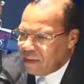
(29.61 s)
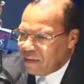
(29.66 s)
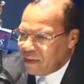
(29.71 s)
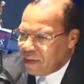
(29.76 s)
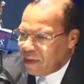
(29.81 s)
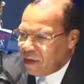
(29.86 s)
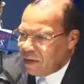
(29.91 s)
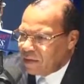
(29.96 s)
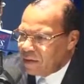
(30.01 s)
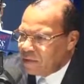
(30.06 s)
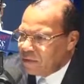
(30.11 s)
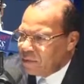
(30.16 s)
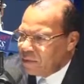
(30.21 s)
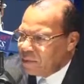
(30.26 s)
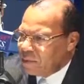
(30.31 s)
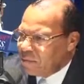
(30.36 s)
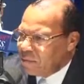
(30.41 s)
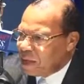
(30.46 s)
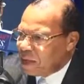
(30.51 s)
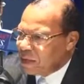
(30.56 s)
The
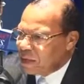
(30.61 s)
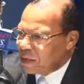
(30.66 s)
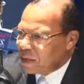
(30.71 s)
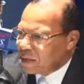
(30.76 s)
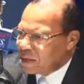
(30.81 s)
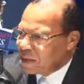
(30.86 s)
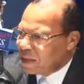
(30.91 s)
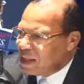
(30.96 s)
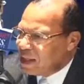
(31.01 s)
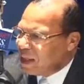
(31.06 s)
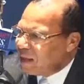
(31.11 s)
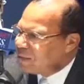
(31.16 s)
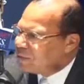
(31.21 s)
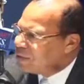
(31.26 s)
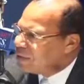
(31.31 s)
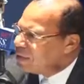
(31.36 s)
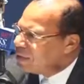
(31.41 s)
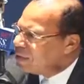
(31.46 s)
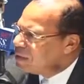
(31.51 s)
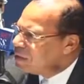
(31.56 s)
Honorable Marcus
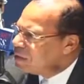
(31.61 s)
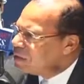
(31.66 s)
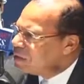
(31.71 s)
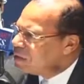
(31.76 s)
Garvey